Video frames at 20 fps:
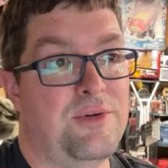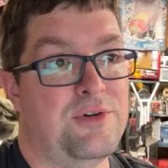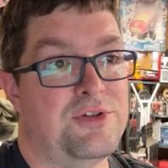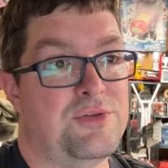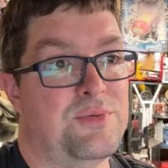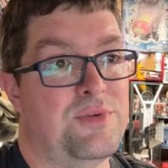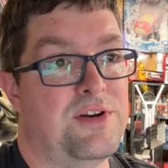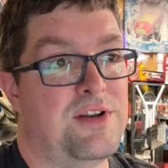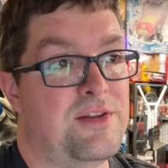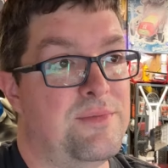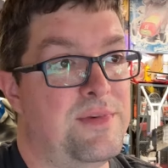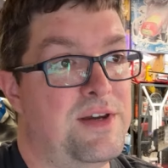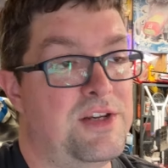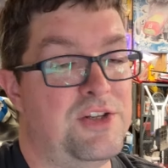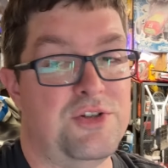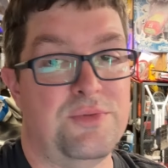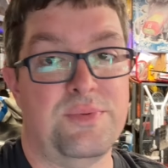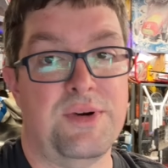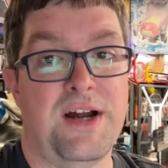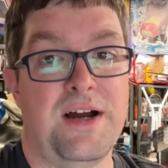was one of the
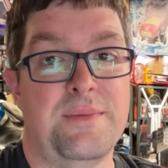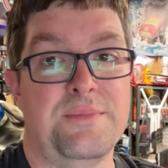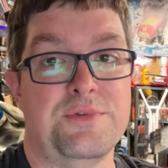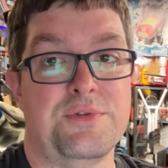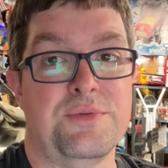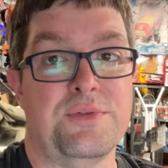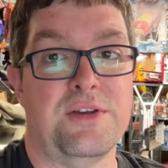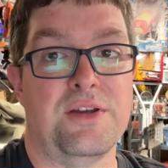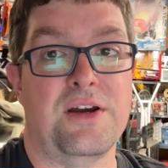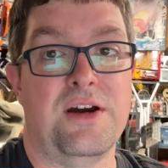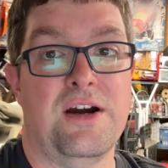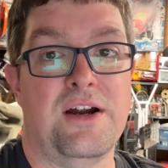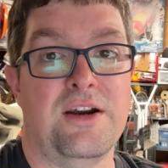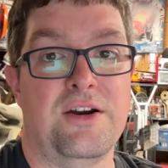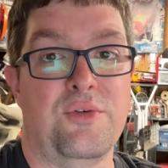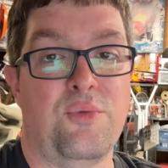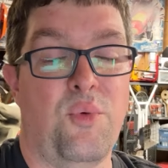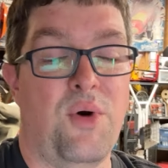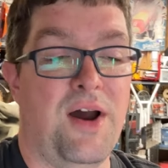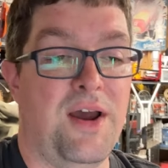major problems with the car
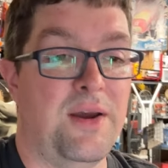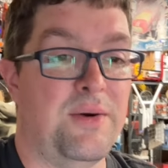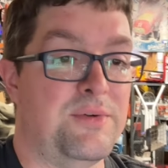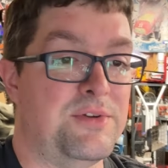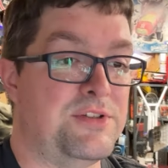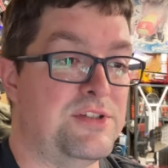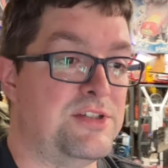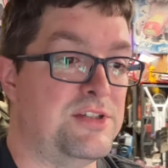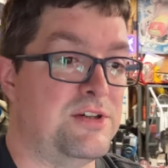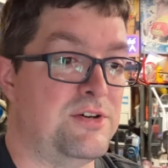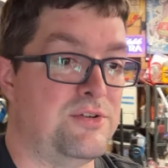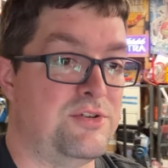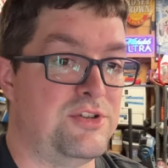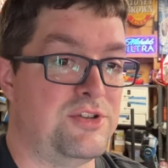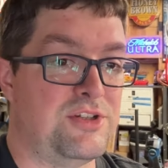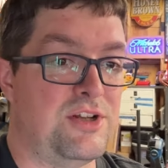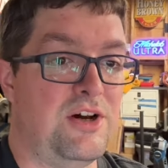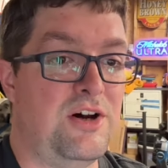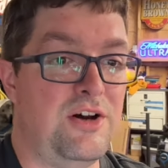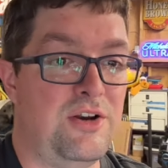and why it was so
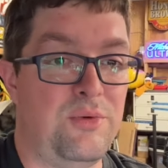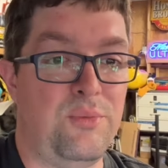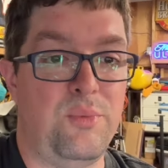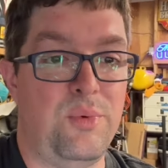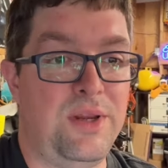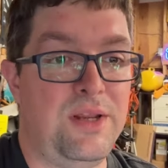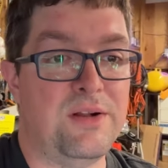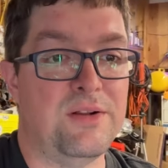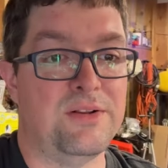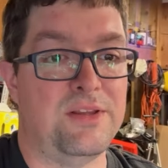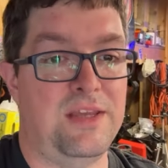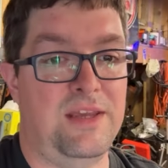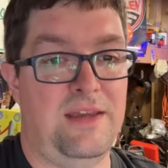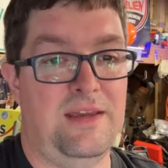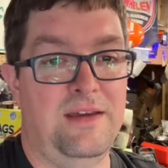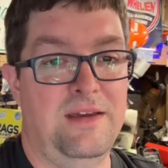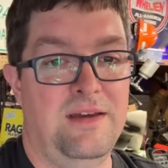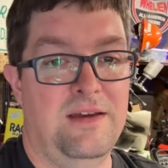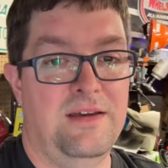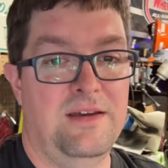just
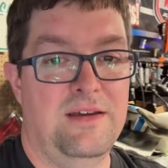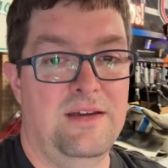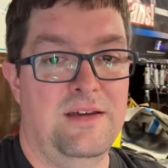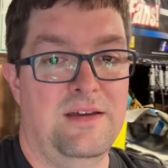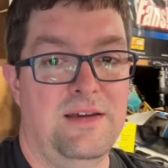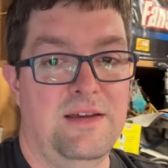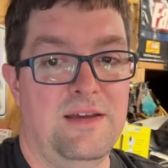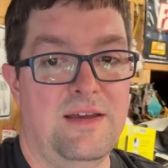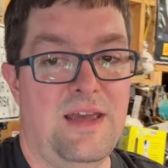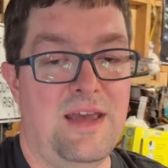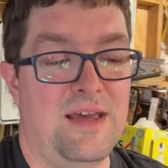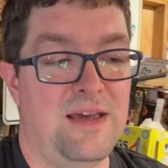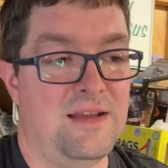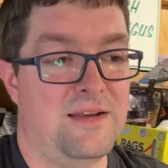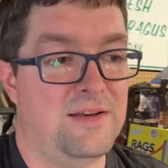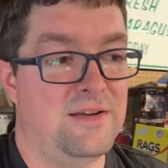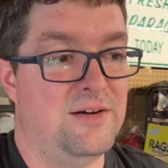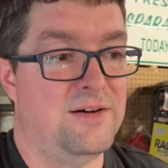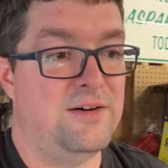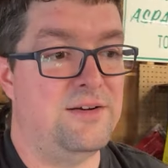unwieldy
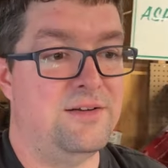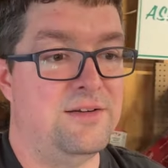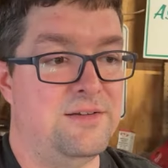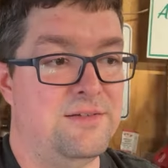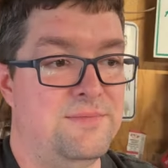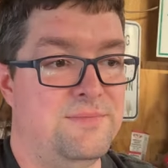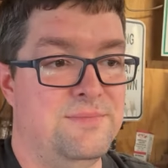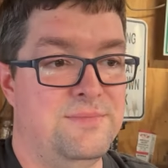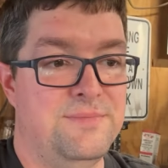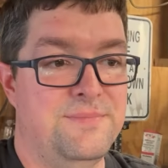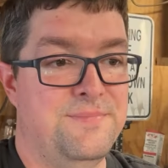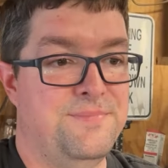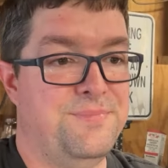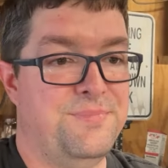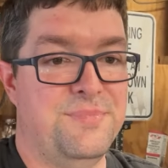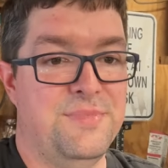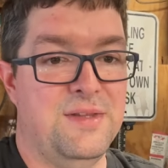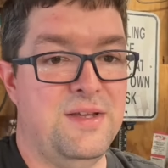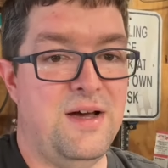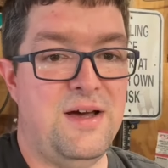and
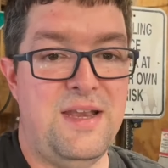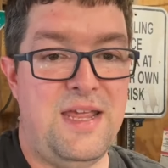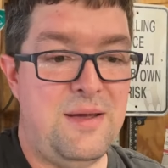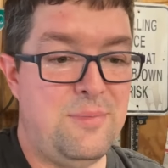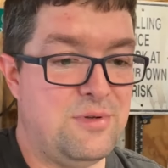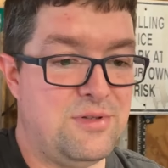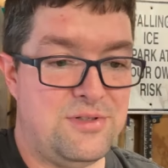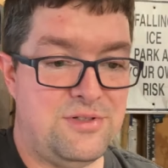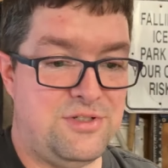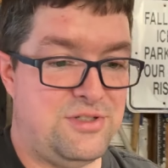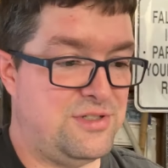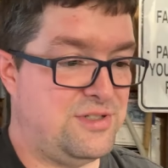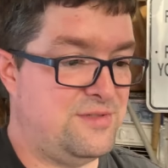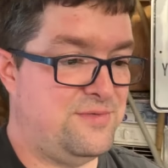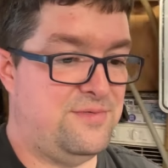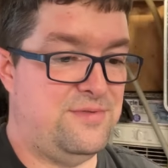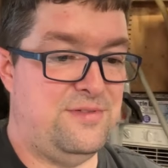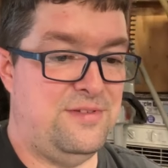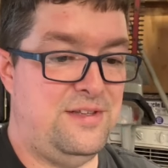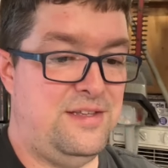unable to just
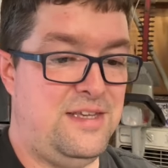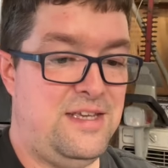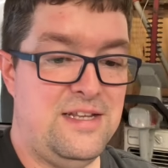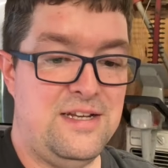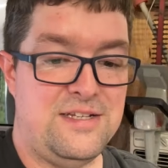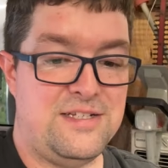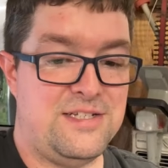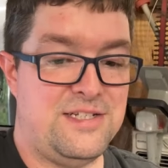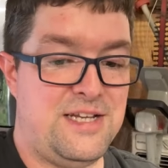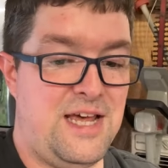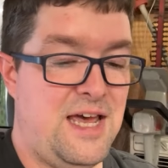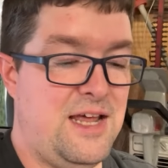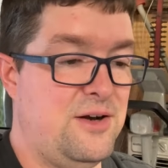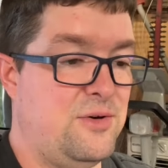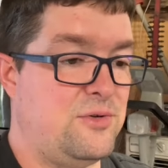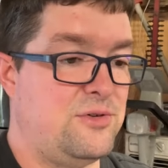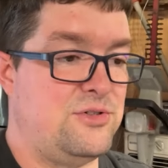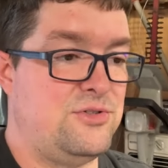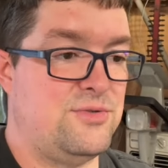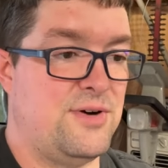get a set
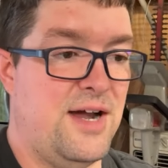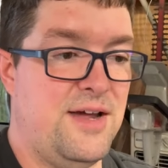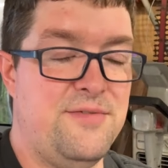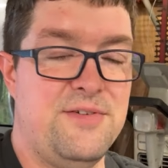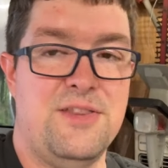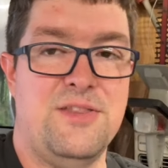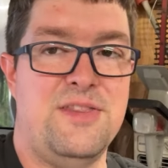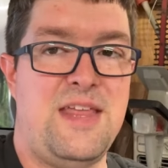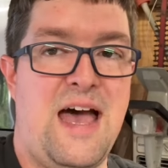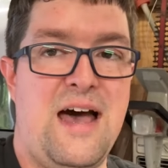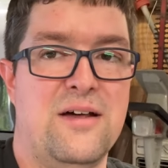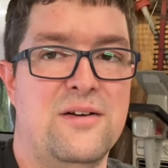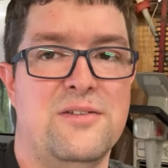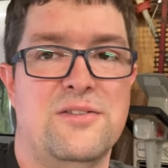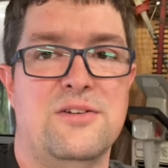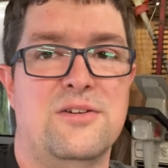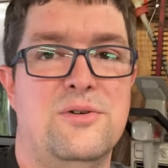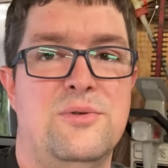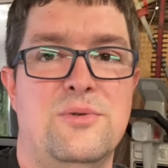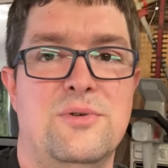or drive it out of
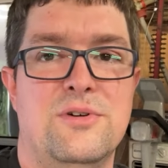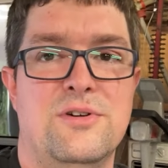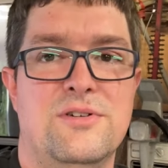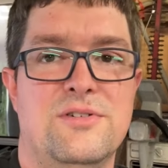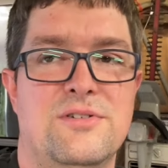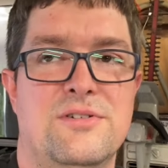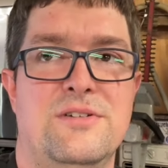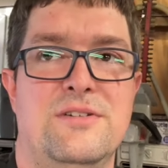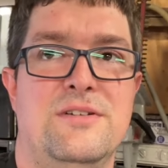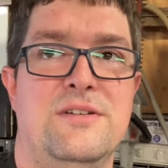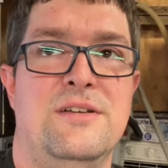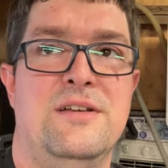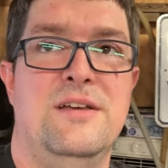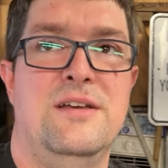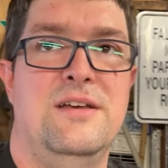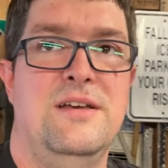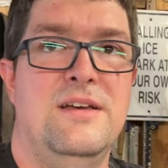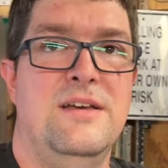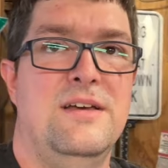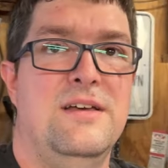the corner. And
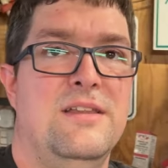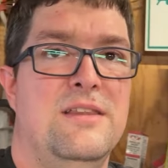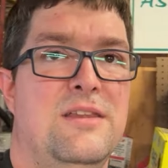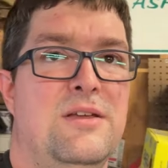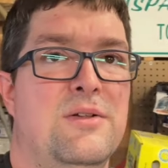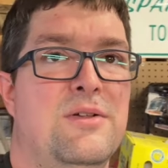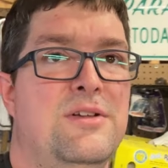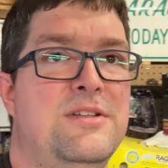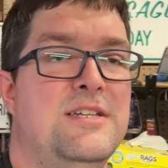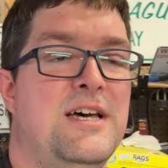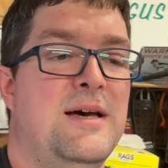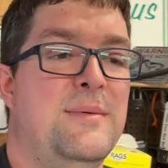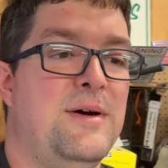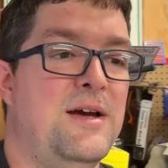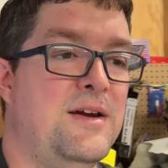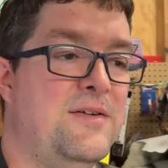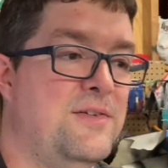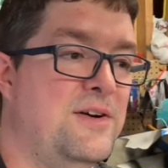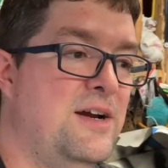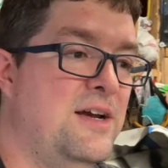the only time
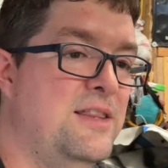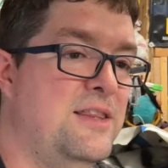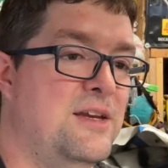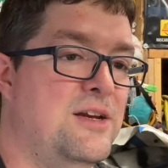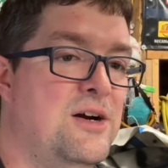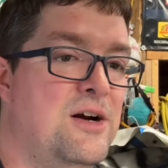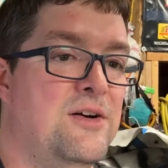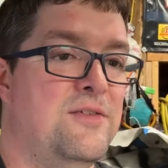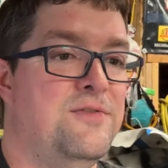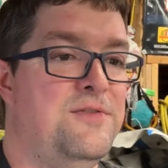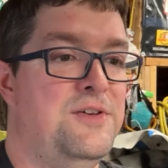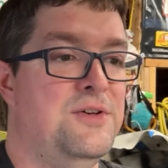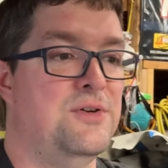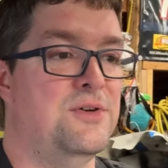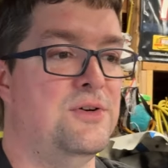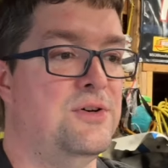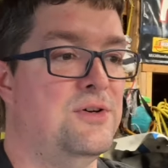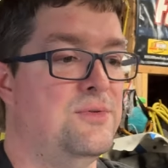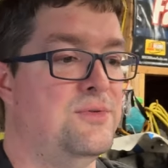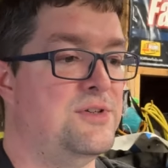I ever had the car feel
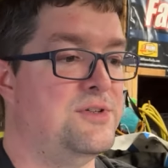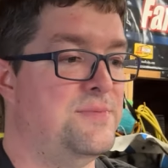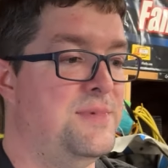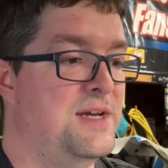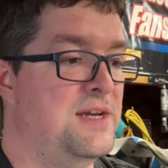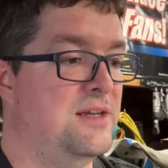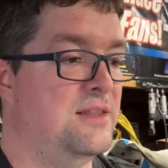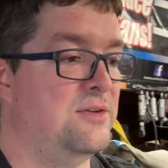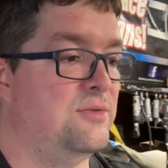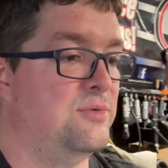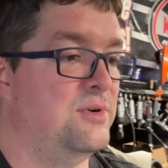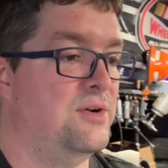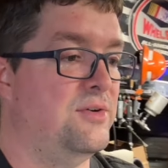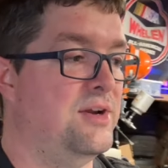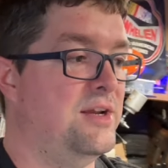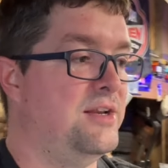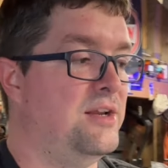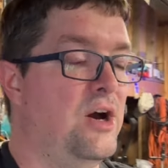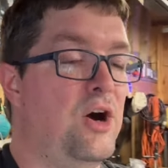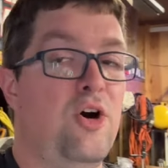good was making the rear
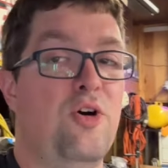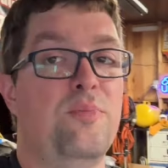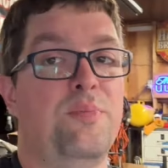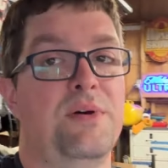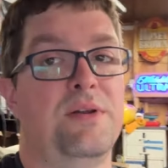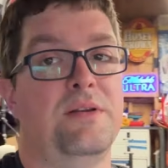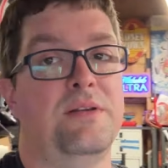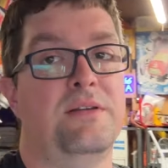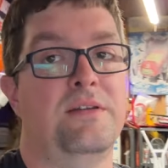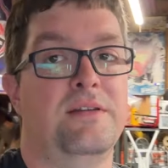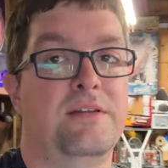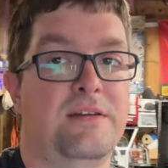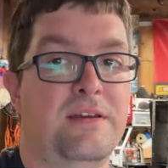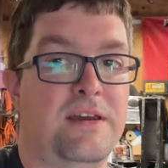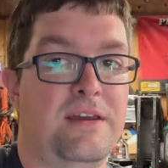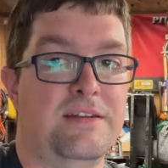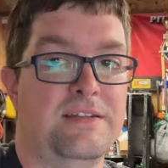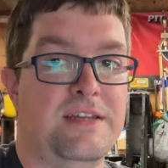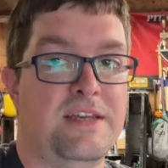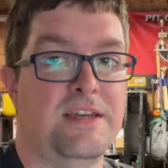end open
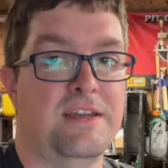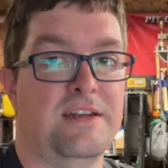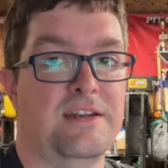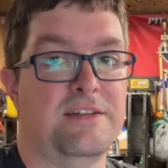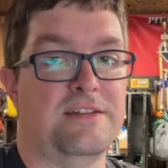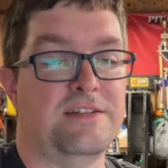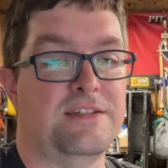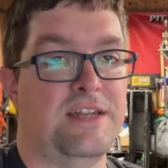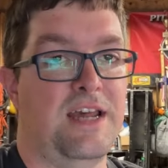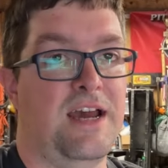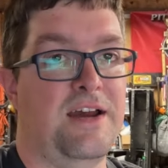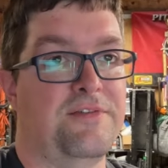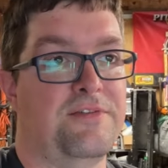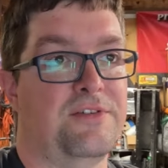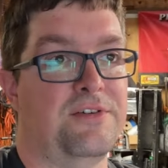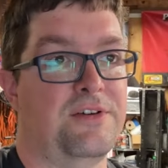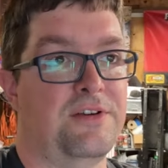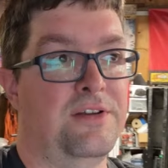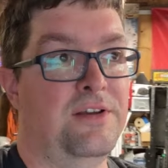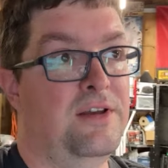and taking it to
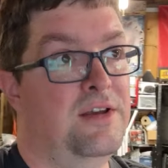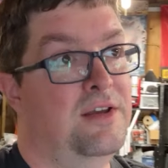Stafford,